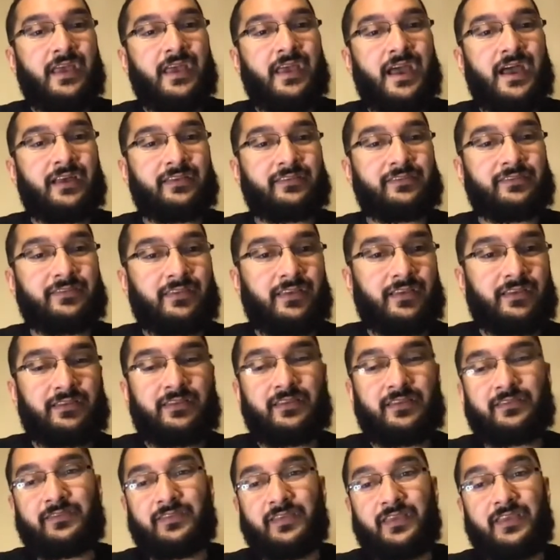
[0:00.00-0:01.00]

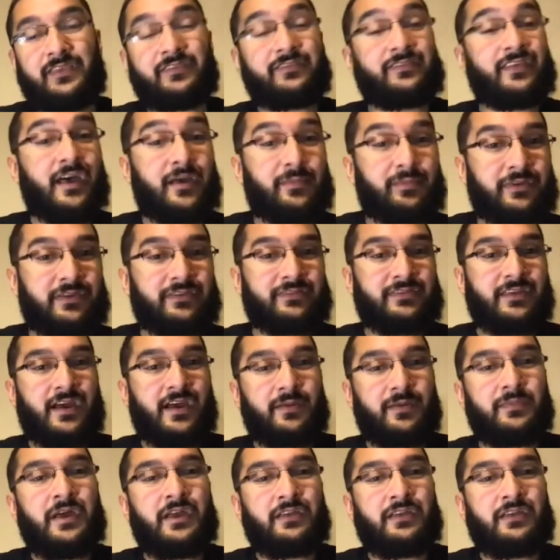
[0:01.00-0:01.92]
hisab kitab,